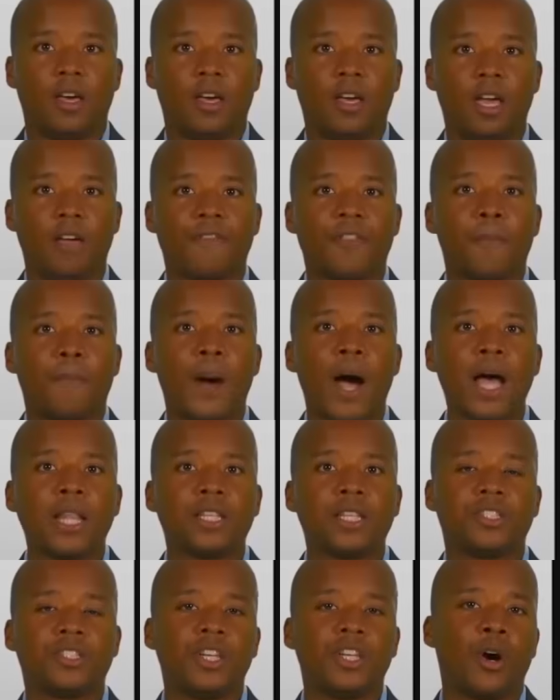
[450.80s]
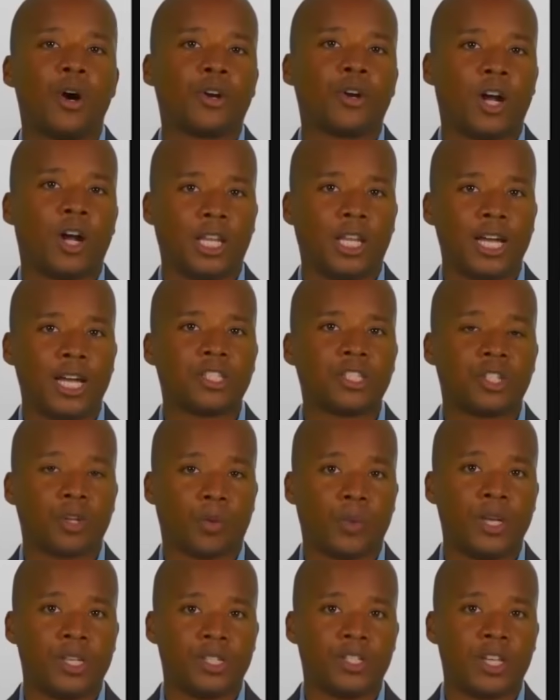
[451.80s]
If the policy owner elects to
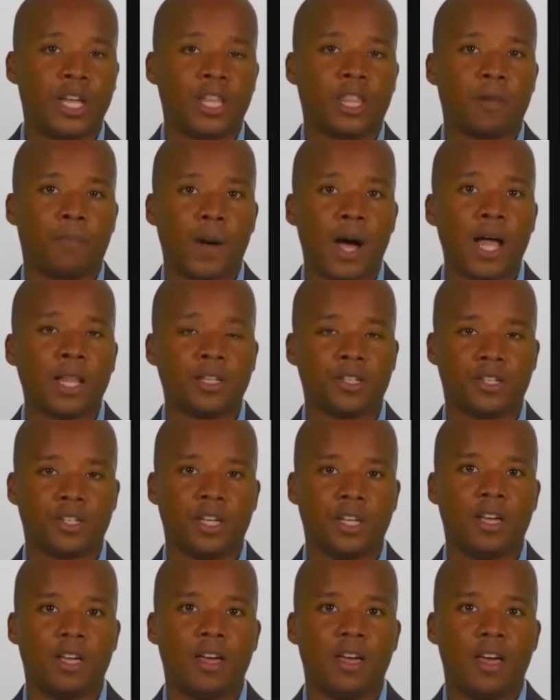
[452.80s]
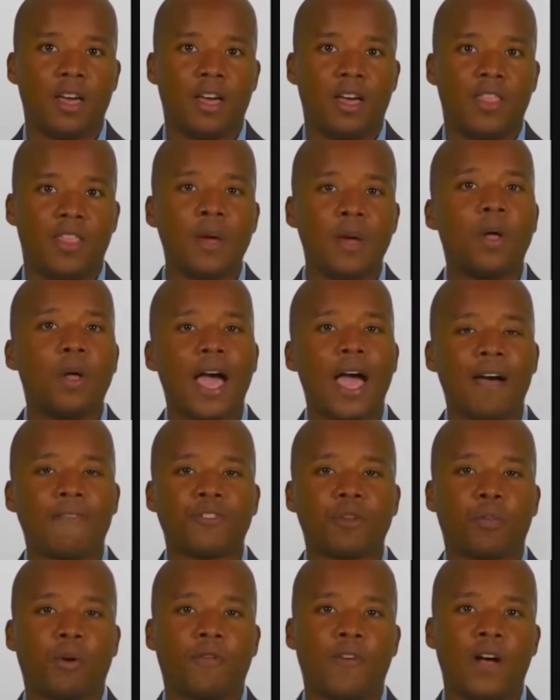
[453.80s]
reinstate the policy, they will have to
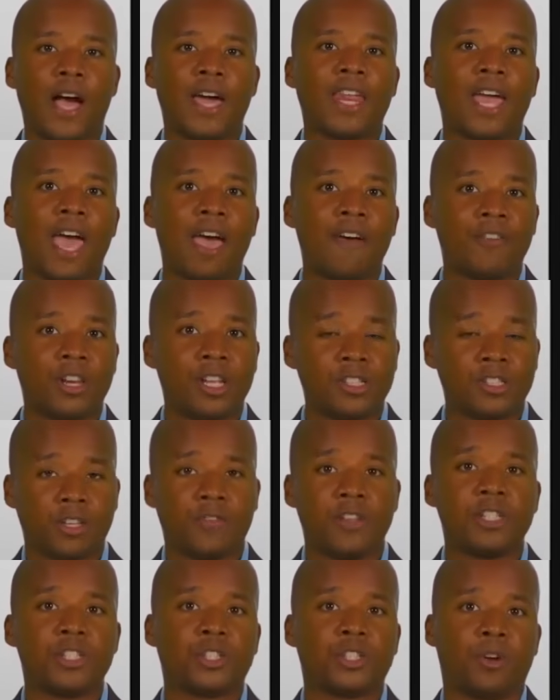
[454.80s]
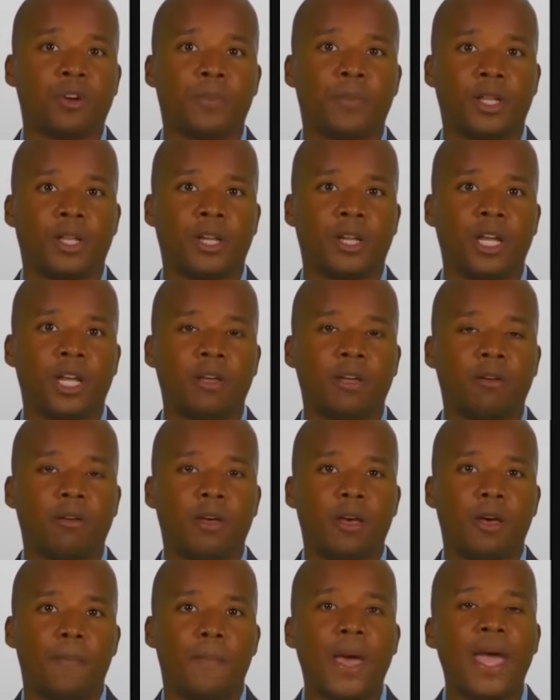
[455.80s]
provide evidence of insurability,
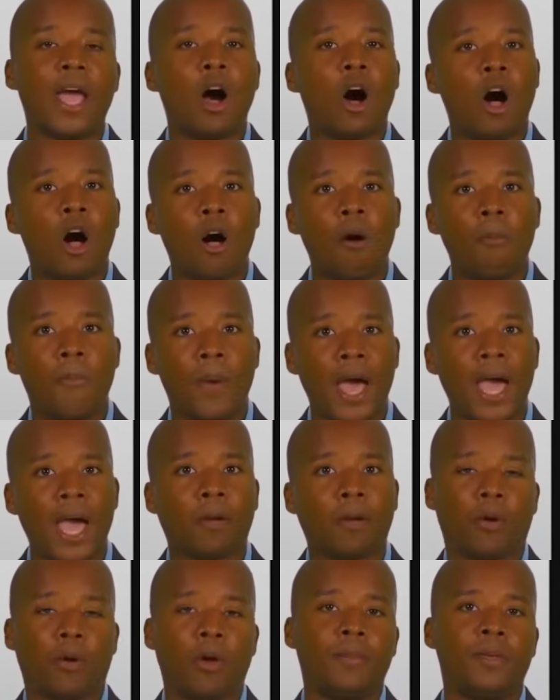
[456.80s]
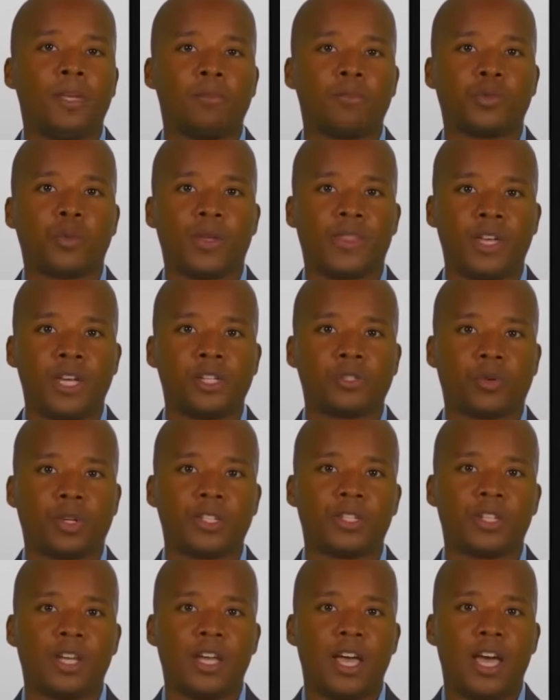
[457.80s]
pay all back premiums with
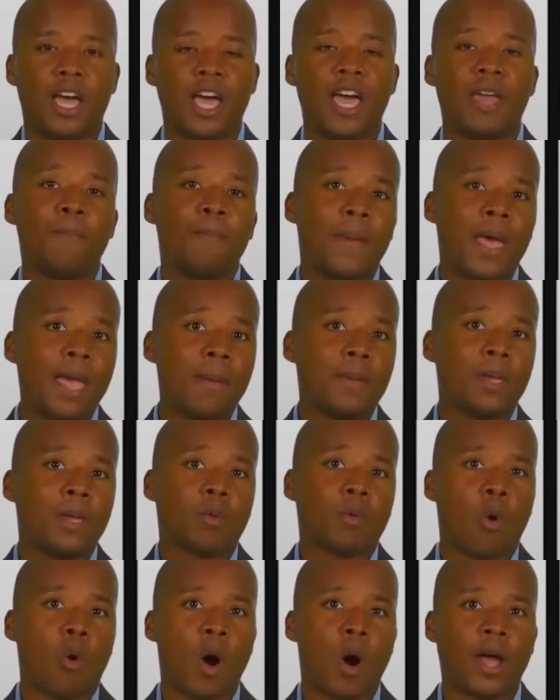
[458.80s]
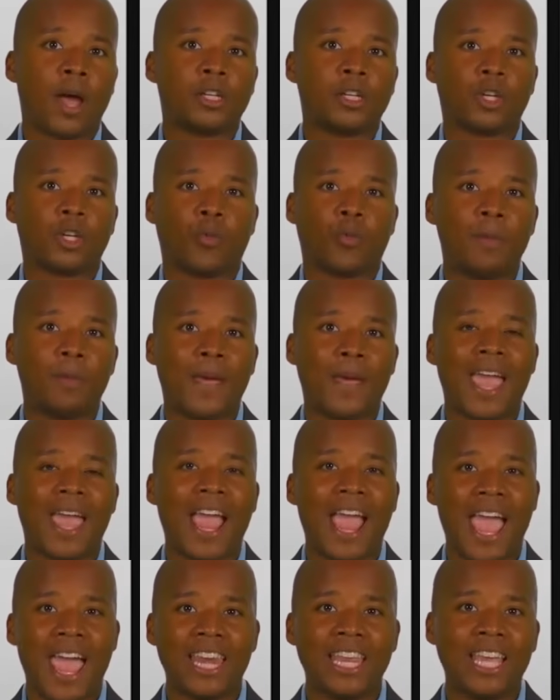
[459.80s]
interest, and may be required to repay
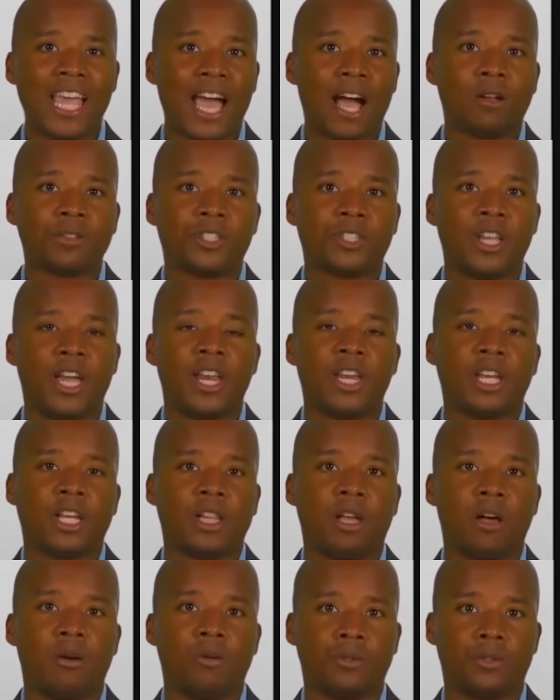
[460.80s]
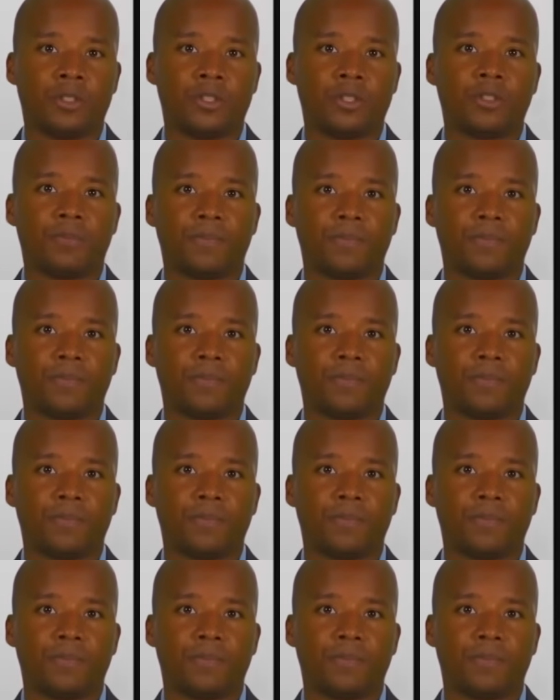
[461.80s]
any outstanding loans.